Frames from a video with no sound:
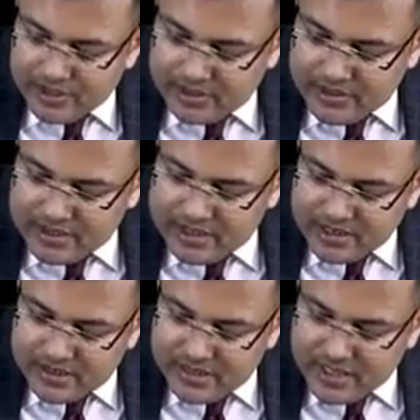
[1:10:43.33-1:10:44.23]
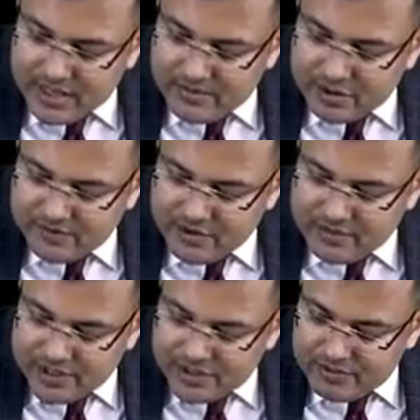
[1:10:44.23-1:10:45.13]
These are the names of
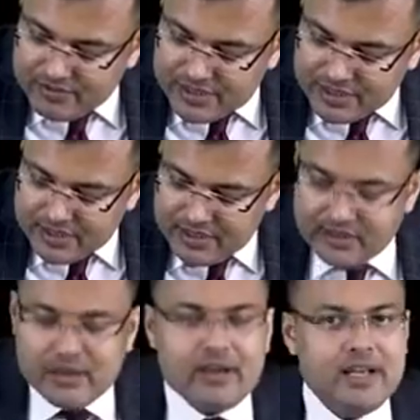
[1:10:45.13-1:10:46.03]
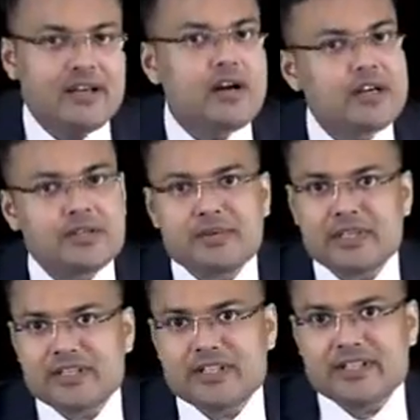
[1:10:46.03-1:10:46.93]
operation which are done in
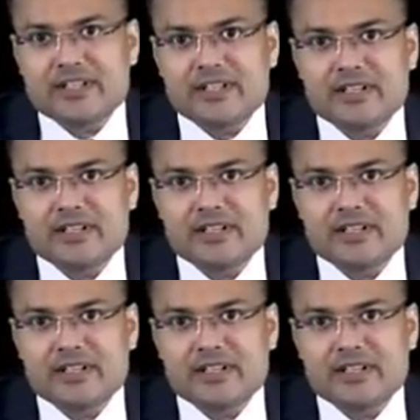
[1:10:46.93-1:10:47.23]
Hirschsprung's disease.